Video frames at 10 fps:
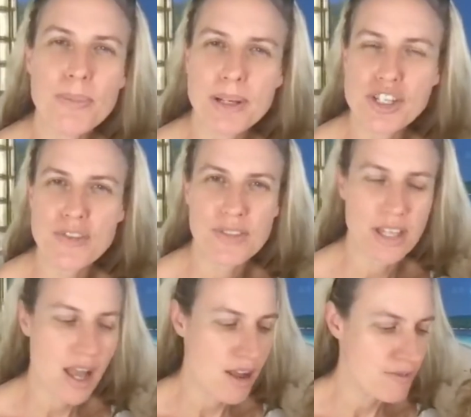bunch of
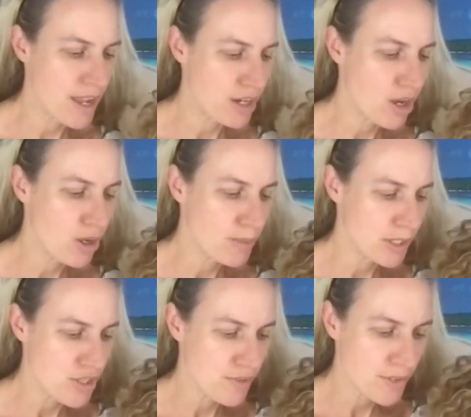love and a whole
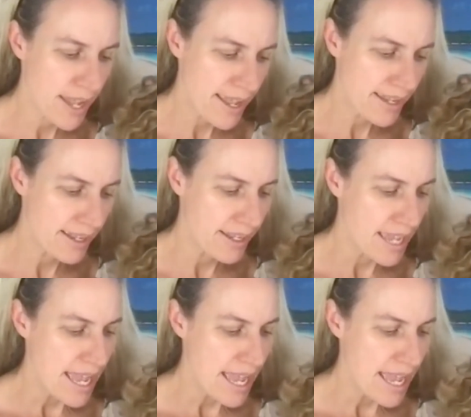bunch of care.